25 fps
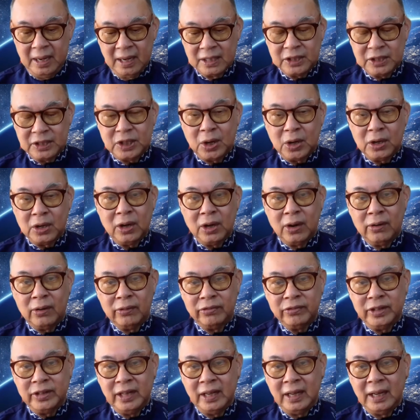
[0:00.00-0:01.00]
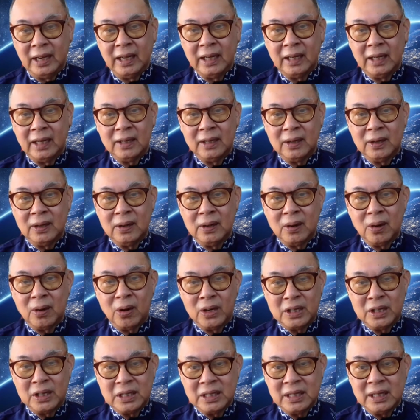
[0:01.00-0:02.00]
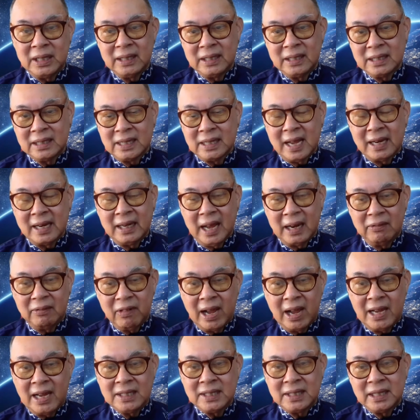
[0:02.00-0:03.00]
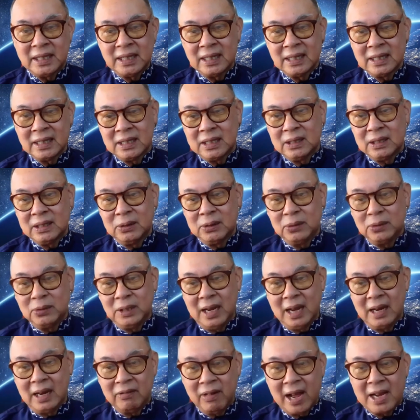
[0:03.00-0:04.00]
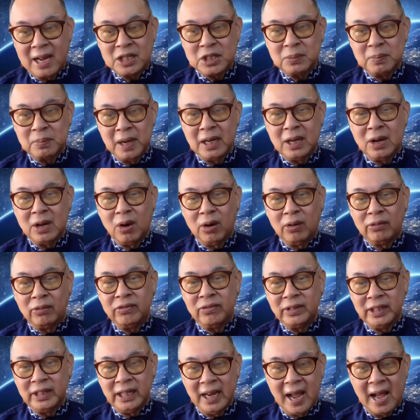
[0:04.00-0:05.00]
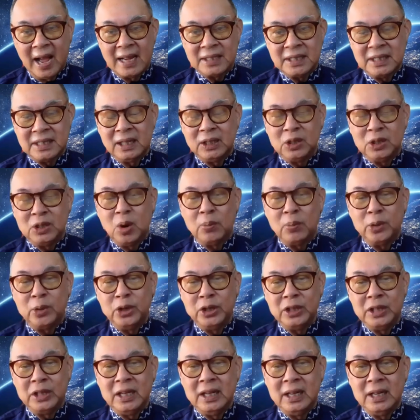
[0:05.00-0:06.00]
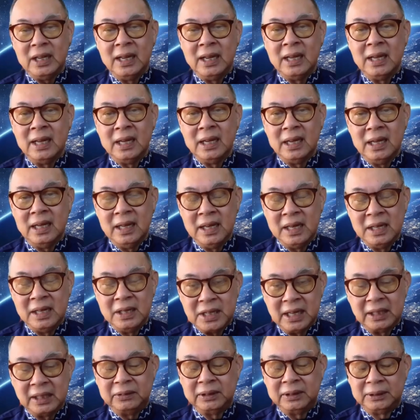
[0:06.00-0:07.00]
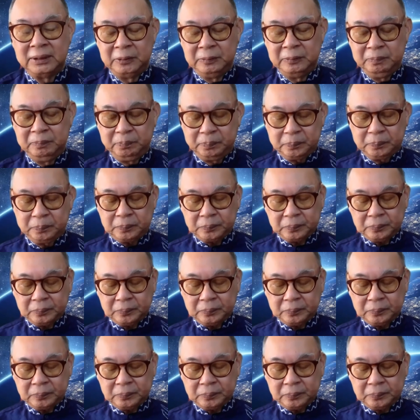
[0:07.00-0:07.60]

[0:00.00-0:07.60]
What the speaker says: be a sort of the conscience and advisors to the advancement of the ASEAN community in general.